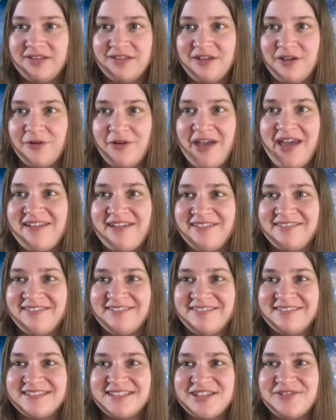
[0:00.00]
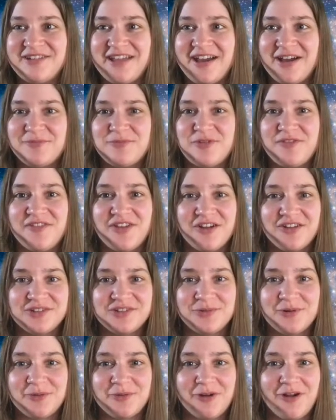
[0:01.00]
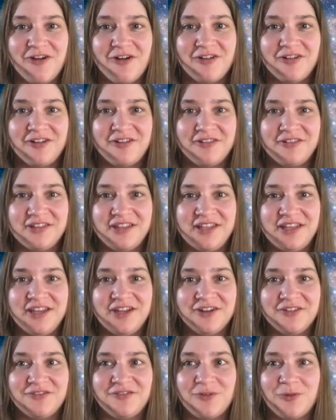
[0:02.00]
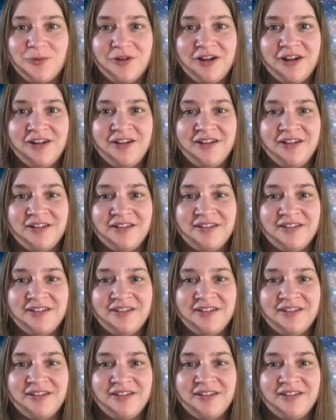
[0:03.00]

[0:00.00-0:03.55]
Okay, so now moving on to what we're all here for.